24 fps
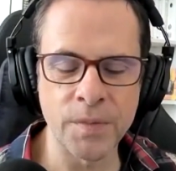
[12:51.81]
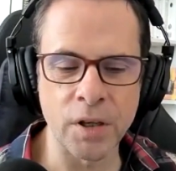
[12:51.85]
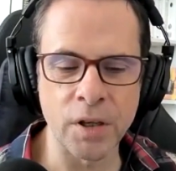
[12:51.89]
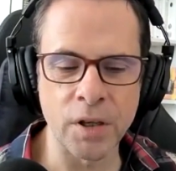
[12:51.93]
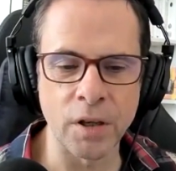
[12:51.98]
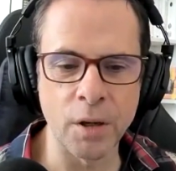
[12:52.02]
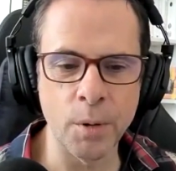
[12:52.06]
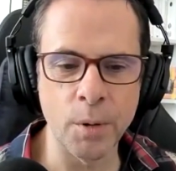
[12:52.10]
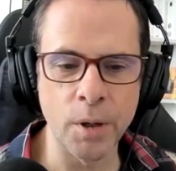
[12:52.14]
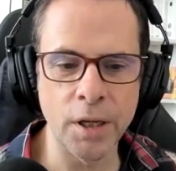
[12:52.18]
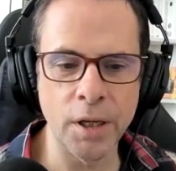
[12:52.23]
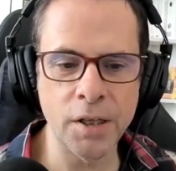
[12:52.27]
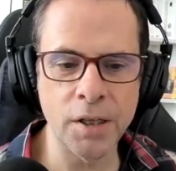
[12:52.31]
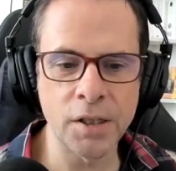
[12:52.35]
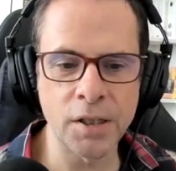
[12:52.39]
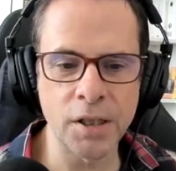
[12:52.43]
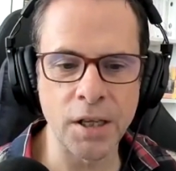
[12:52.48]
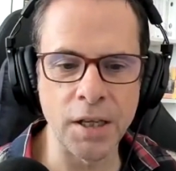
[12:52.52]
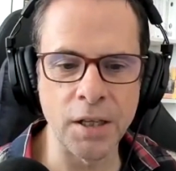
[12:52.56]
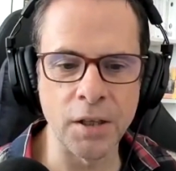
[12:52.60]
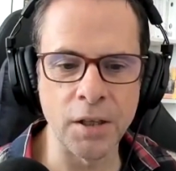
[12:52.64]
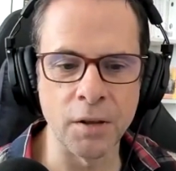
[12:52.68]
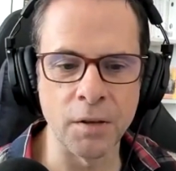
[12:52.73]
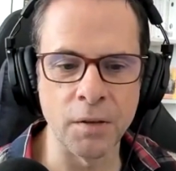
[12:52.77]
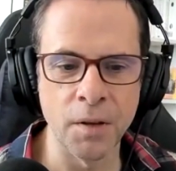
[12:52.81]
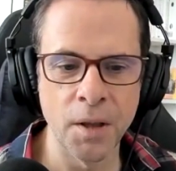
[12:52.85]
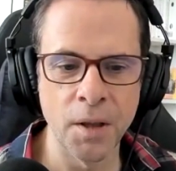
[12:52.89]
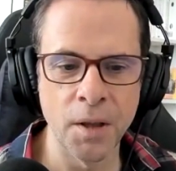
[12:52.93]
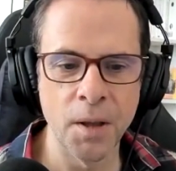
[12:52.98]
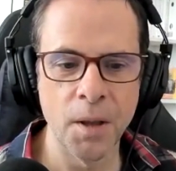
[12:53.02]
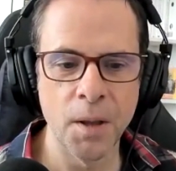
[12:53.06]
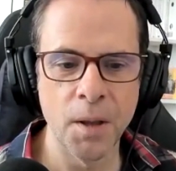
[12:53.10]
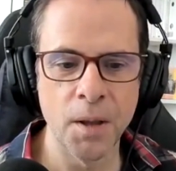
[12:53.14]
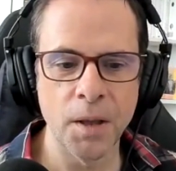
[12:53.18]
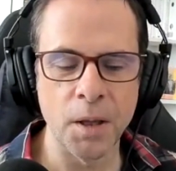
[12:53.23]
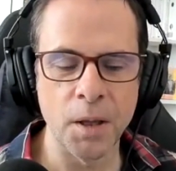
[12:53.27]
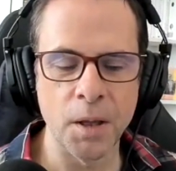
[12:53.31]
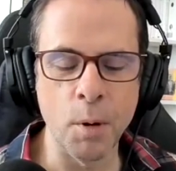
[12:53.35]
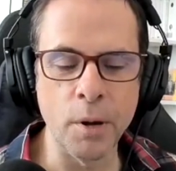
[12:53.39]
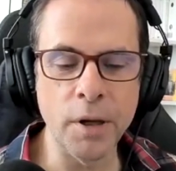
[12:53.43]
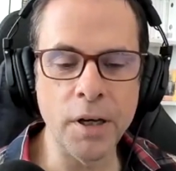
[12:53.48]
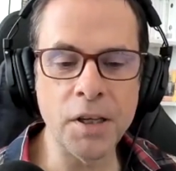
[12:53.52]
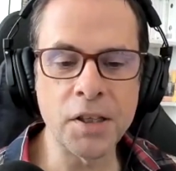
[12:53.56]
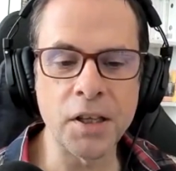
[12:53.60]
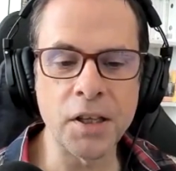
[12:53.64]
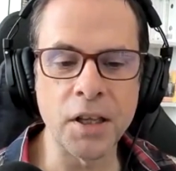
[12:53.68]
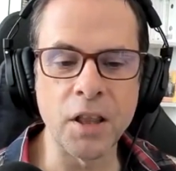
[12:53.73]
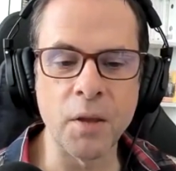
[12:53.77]
So you only see
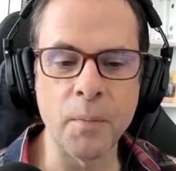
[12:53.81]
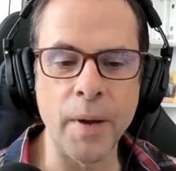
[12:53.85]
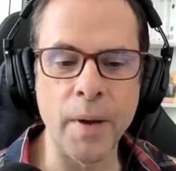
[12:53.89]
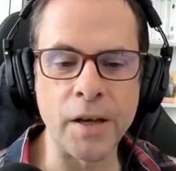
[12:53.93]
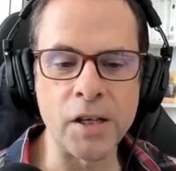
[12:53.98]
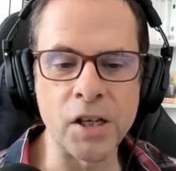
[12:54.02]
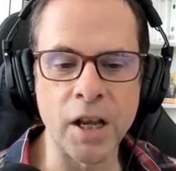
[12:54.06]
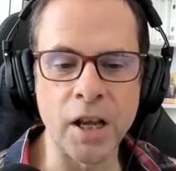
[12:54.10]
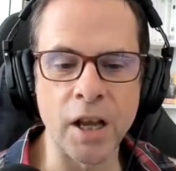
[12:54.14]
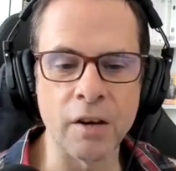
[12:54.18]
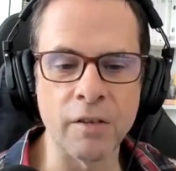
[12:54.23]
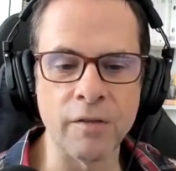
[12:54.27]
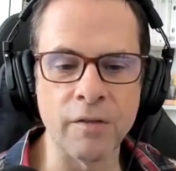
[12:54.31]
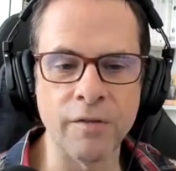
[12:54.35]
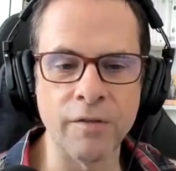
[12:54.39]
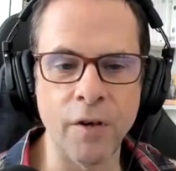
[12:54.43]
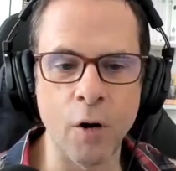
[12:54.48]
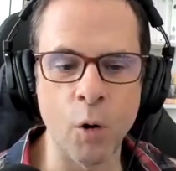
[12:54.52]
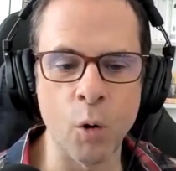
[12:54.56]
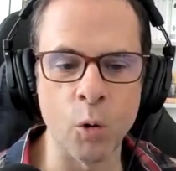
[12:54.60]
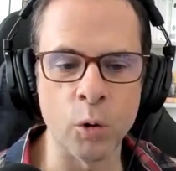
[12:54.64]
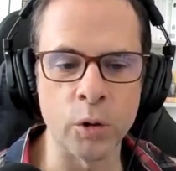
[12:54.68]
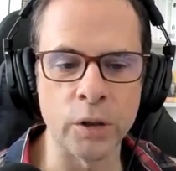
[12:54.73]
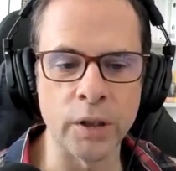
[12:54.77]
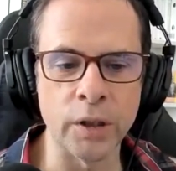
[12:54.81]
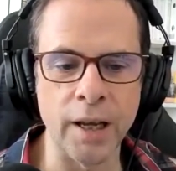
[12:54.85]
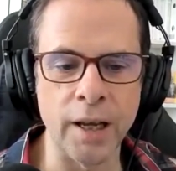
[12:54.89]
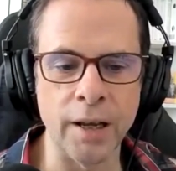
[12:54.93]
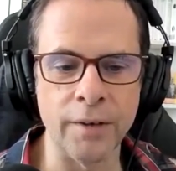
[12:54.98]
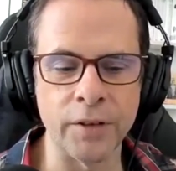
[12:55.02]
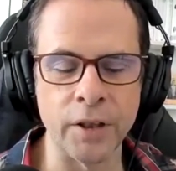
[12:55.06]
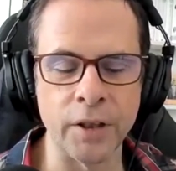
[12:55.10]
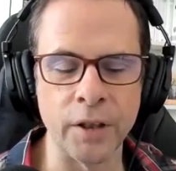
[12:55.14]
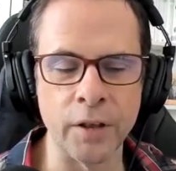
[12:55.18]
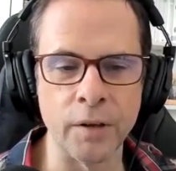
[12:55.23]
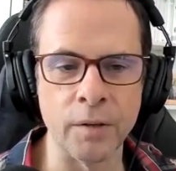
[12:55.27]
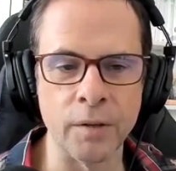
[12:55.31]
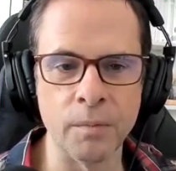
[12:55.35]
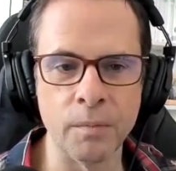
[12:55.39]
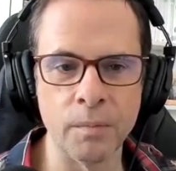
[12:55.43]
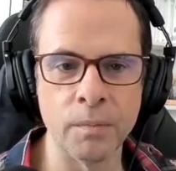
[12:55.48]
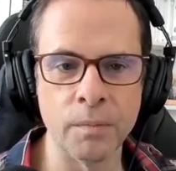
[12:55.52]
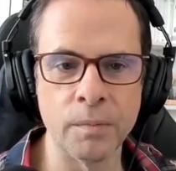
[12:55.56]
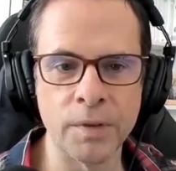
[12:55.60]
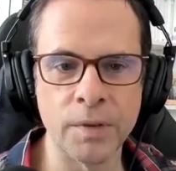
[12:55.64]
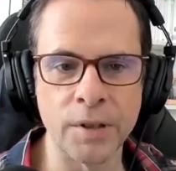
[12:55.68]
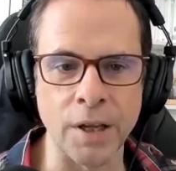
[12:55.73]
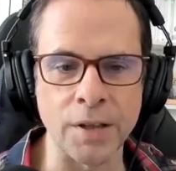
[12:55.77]
the magic unfold after
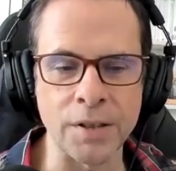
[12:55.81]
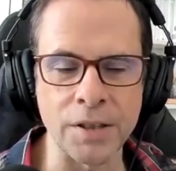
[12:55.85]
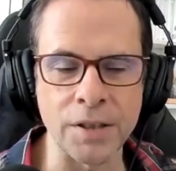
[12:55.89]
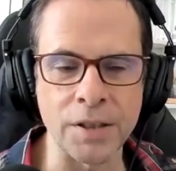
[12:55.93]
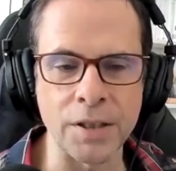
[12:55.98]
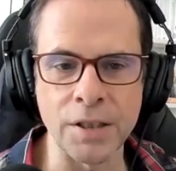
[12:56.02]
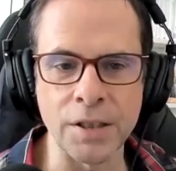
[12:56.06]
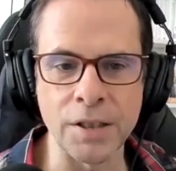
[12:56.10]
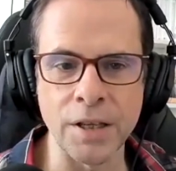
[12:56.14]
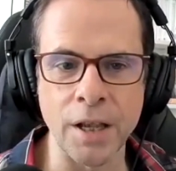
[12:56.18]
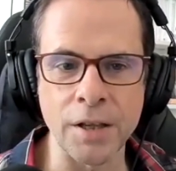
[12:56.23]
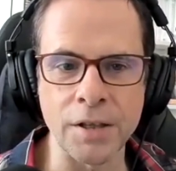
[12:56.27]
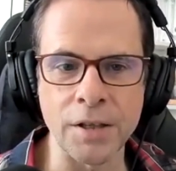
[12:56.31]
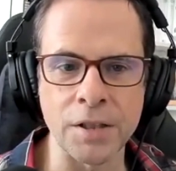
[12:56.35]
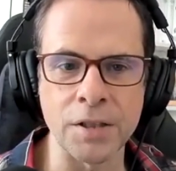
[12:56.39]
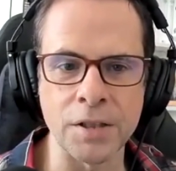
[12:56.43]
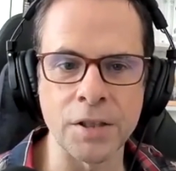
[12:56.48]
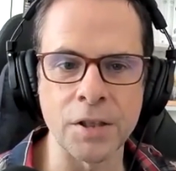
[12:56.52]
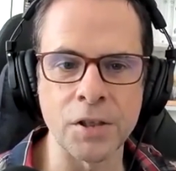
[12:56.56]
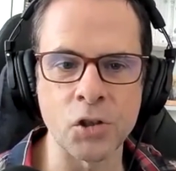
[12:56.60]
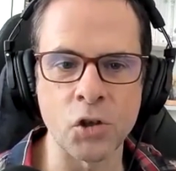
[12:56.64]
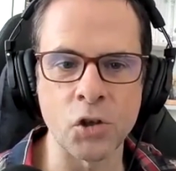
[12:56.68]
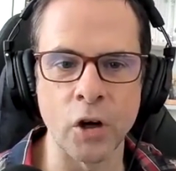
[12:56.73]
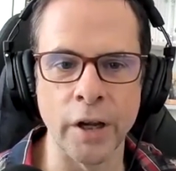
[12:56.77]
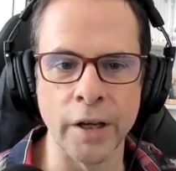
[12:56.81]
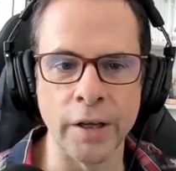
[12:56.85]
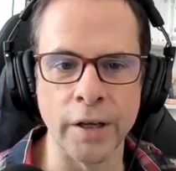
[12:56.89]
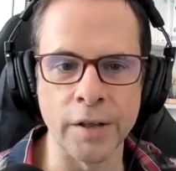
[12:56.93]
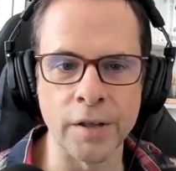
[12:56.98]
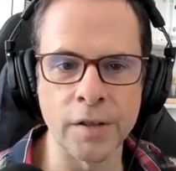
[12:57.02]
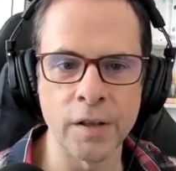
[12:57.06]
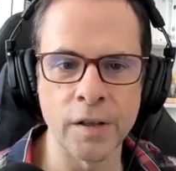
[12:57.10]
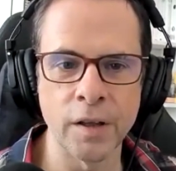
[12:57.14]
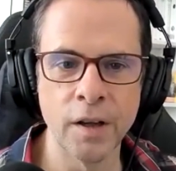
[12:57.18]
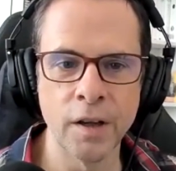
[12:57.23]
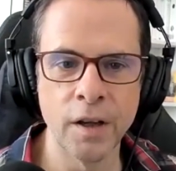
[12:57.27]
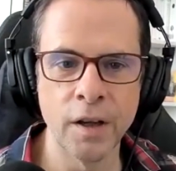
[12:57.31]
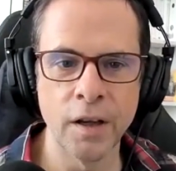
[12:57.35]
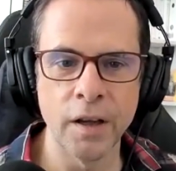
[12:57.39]
dozens and dozens of trades.